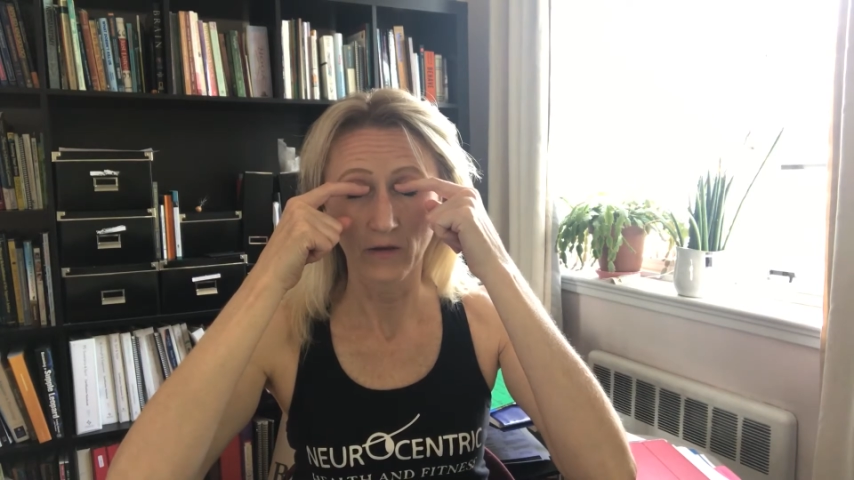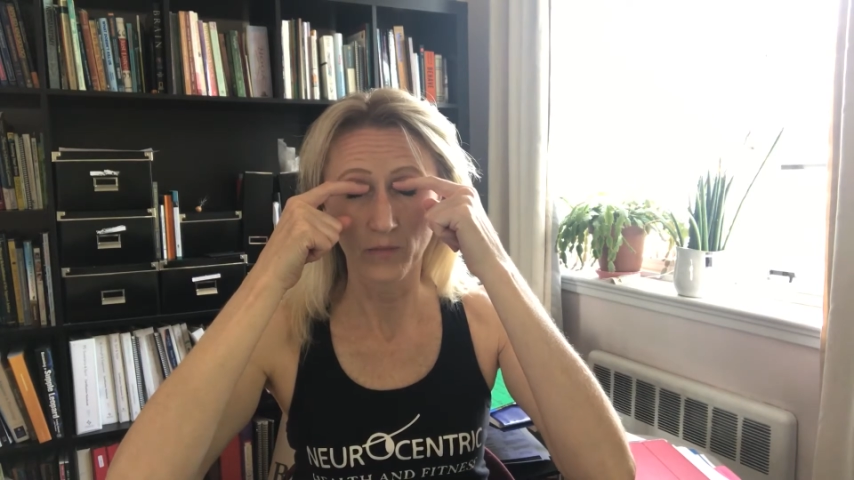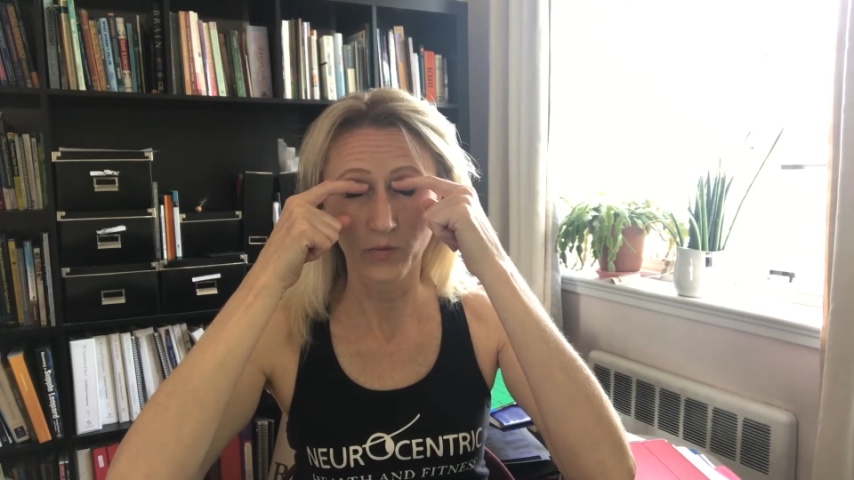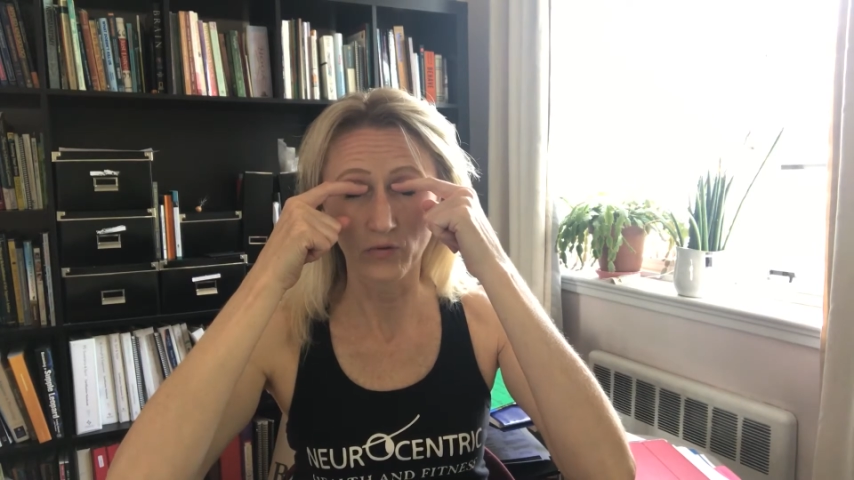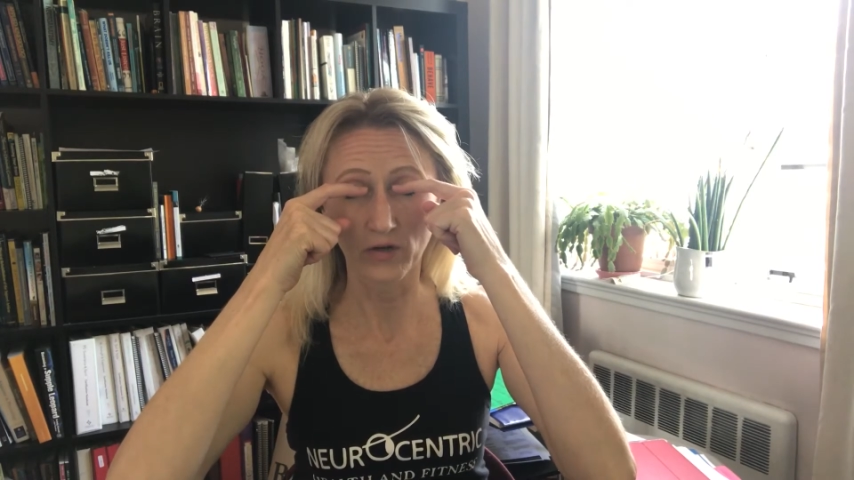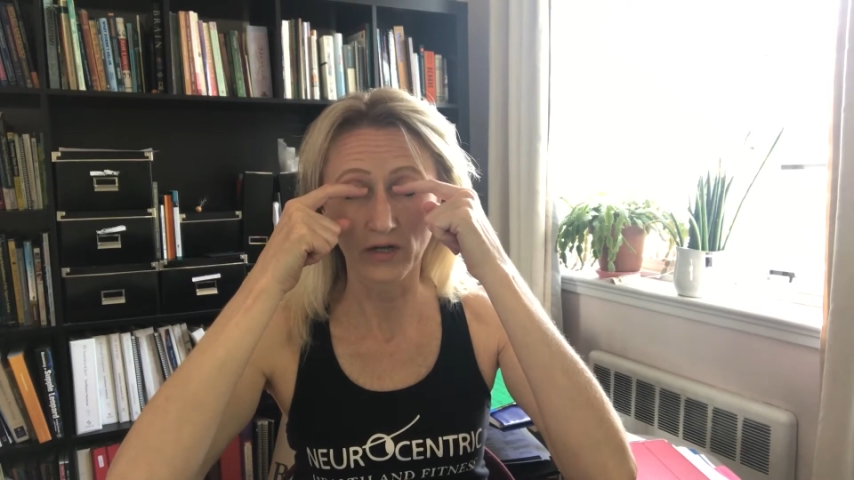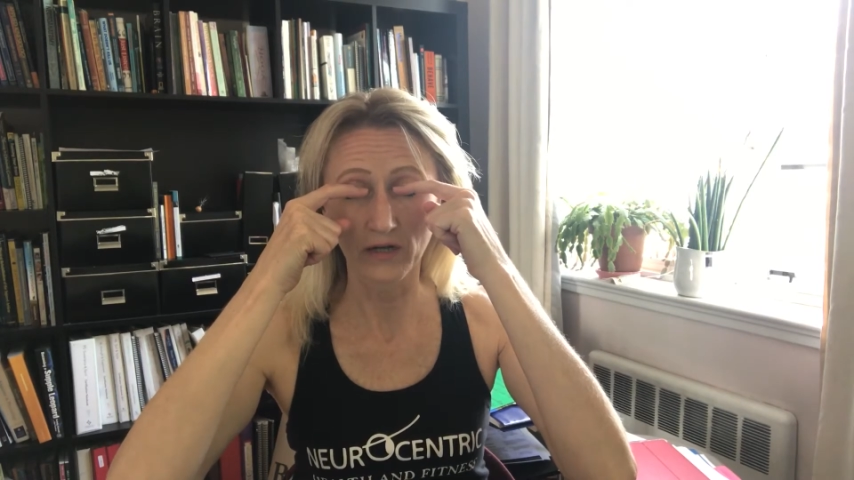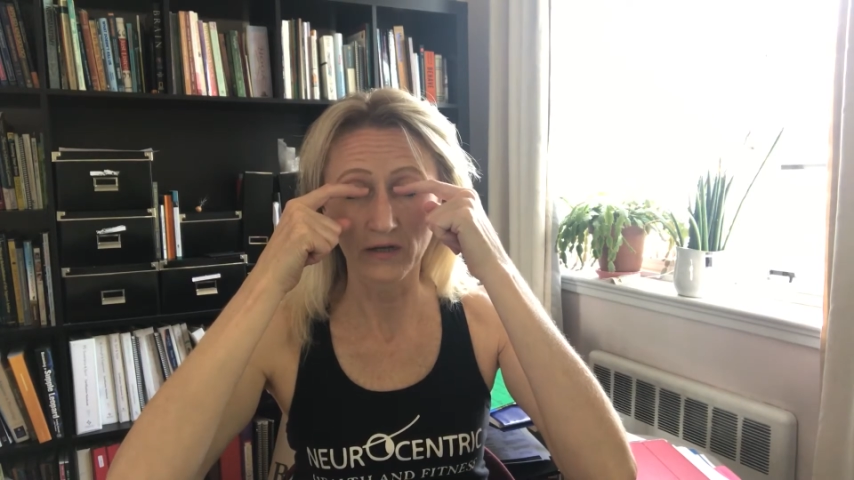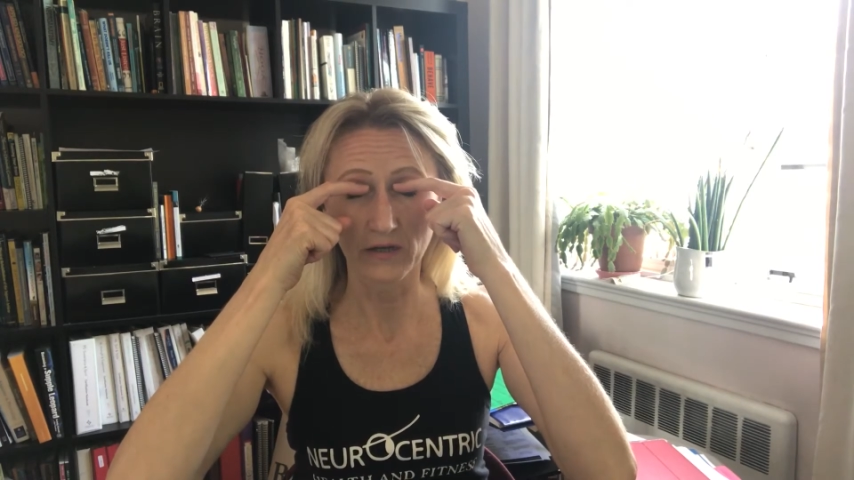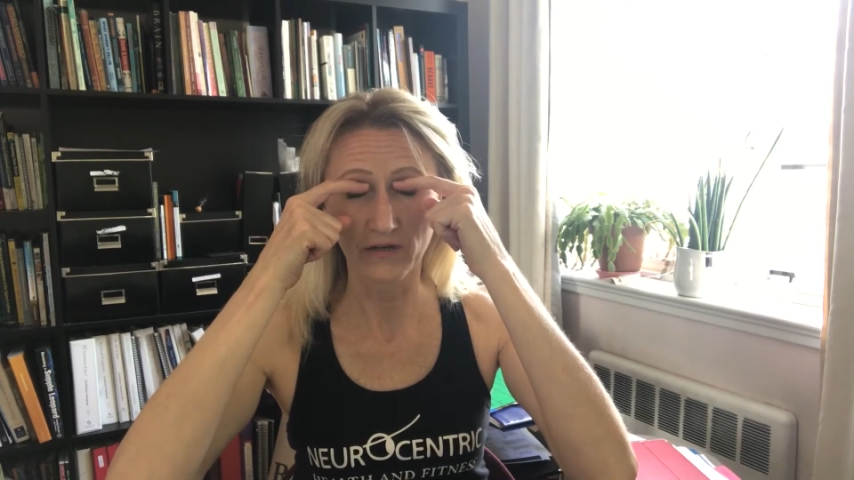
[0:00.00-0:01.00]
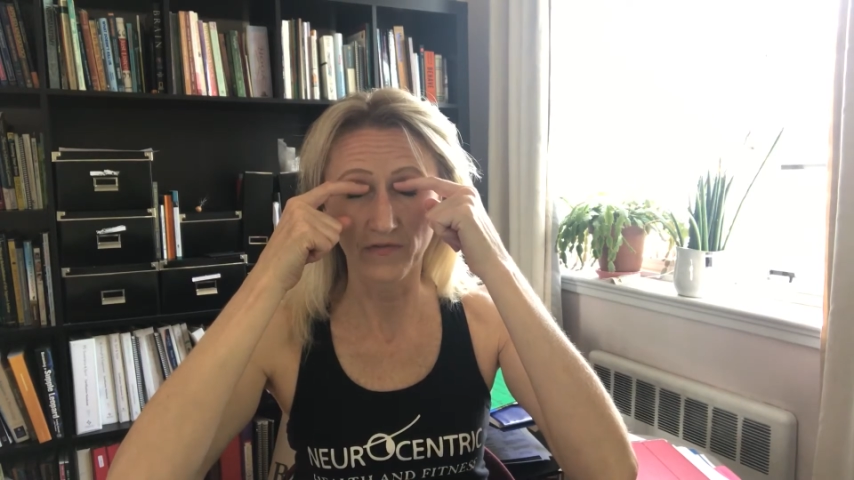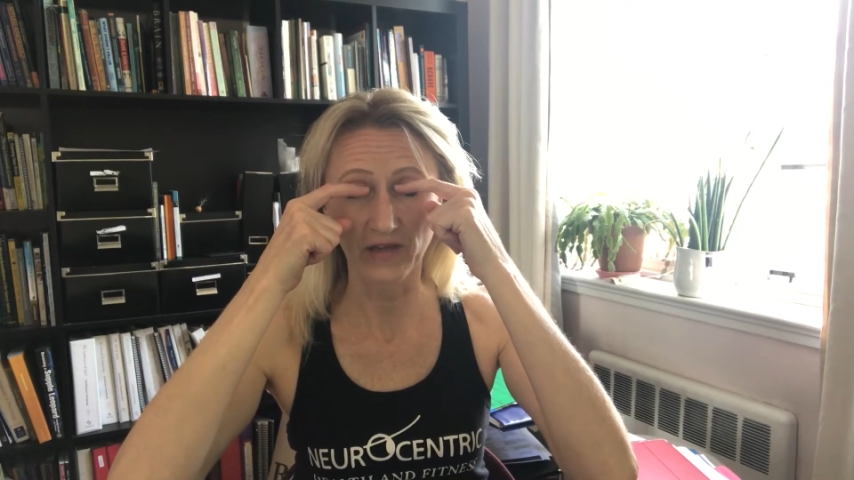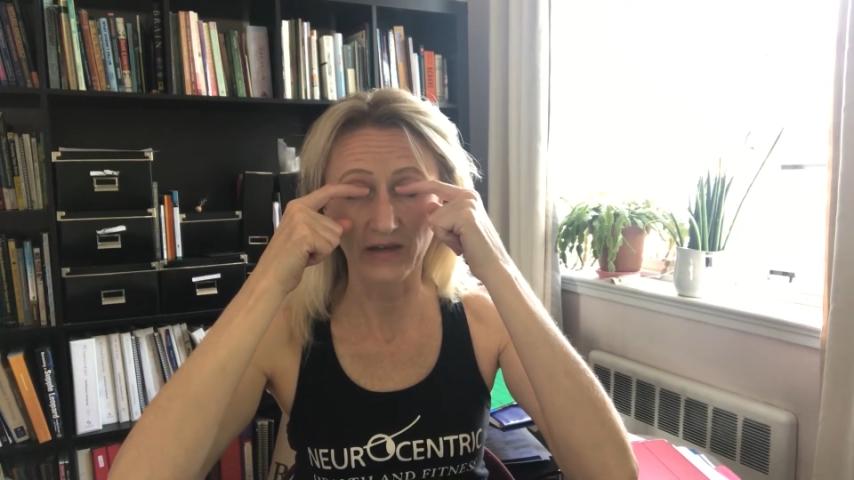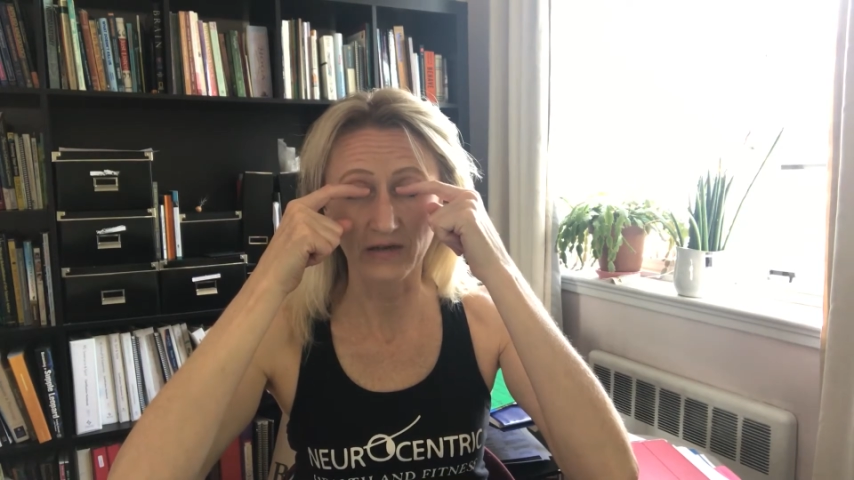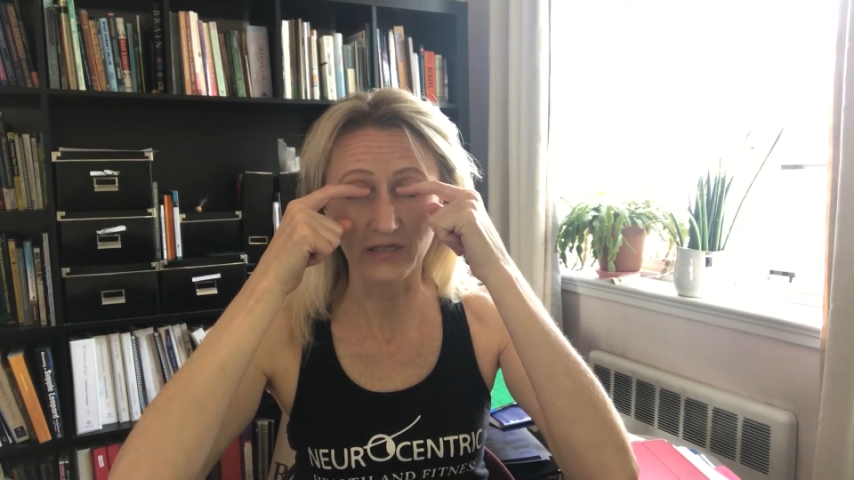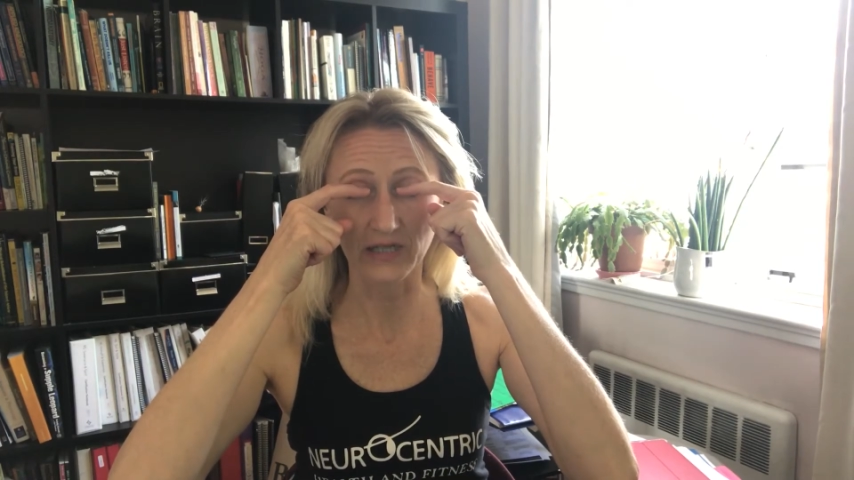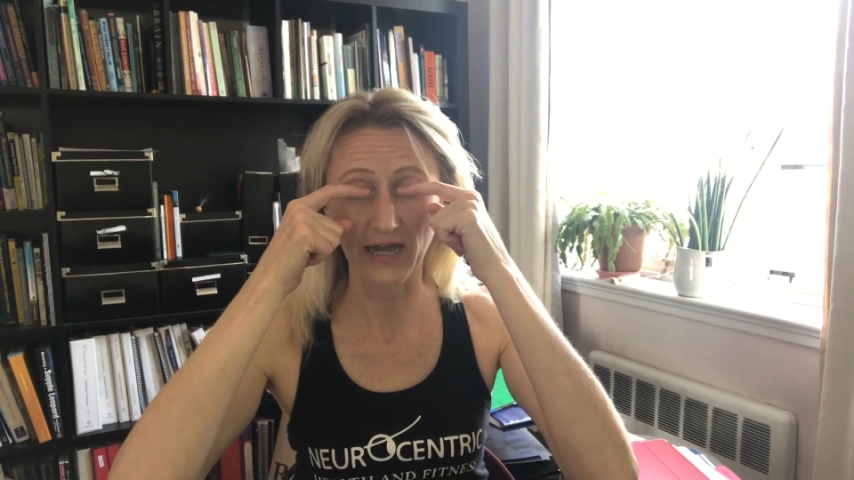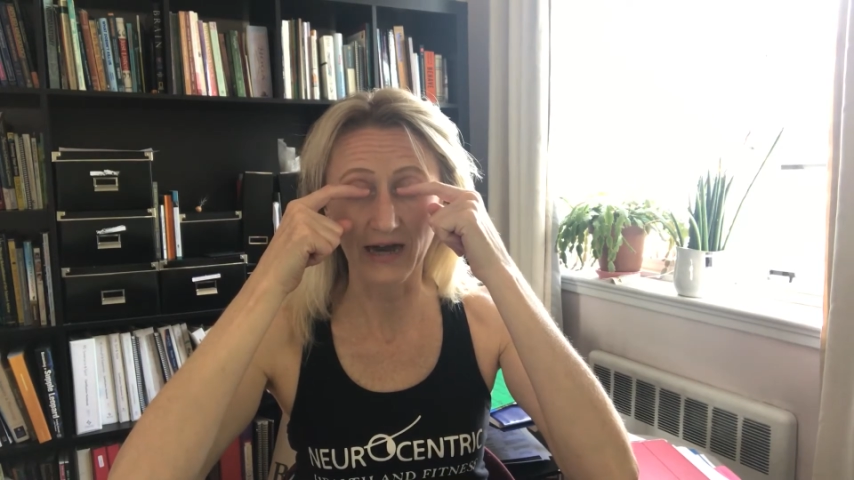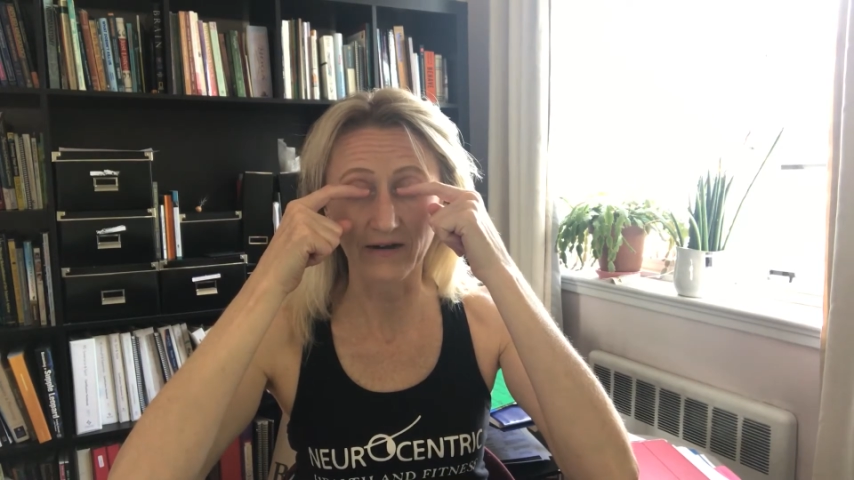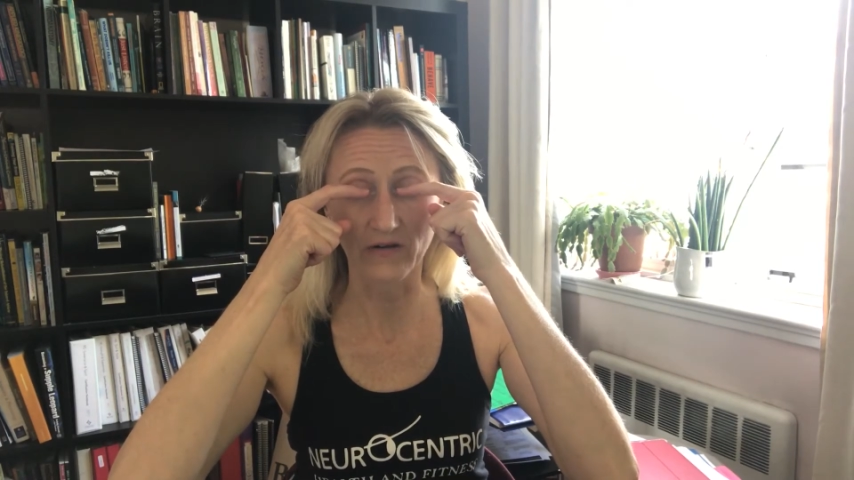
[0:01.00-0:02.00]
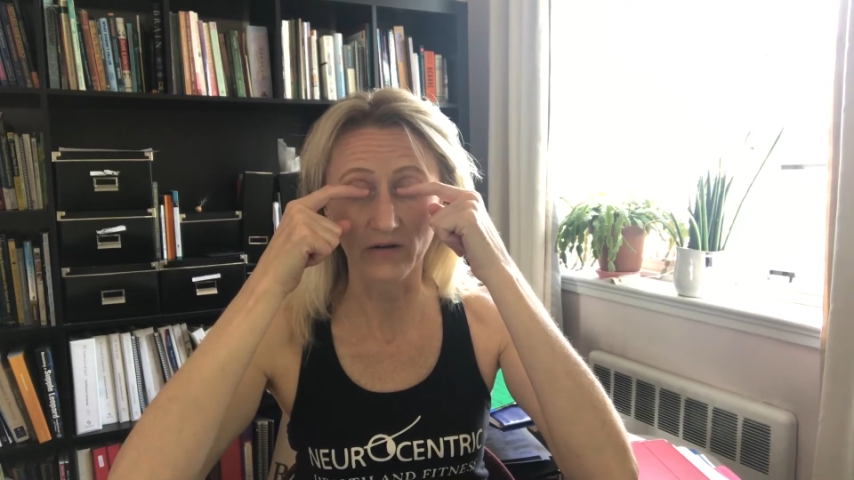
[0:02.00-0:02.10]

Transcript: pull the fingers down,